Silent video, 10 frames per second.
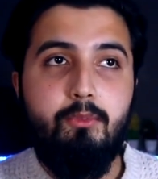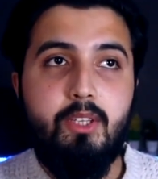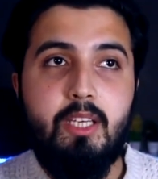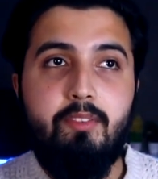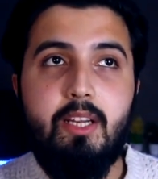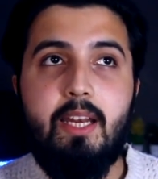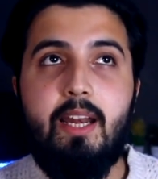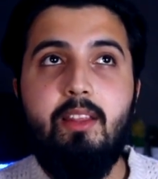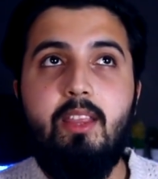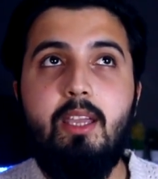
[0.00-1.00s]
we never get
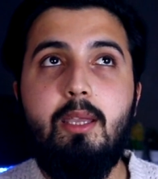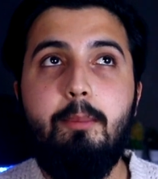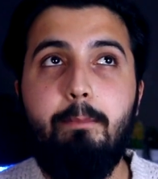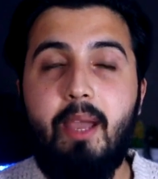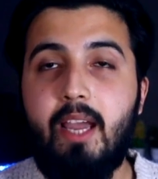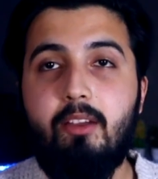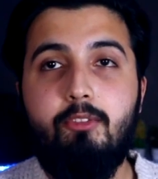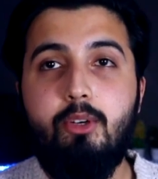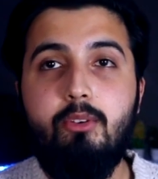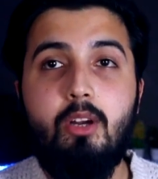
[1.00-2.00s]
anything
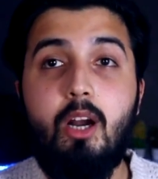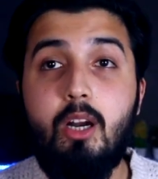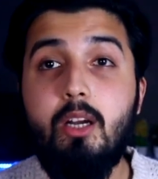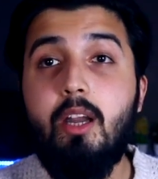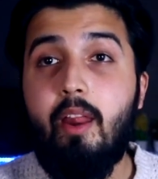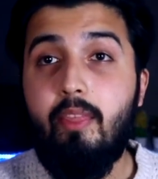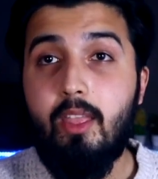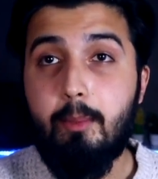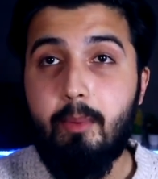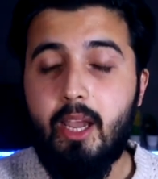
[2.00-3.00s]
back. We don't earn
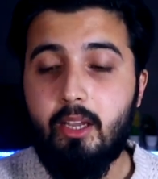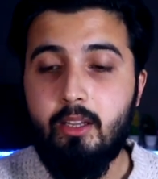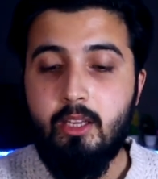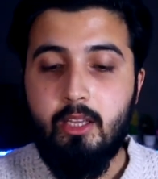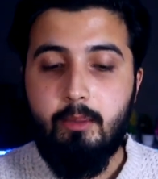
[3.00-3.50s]
anything back.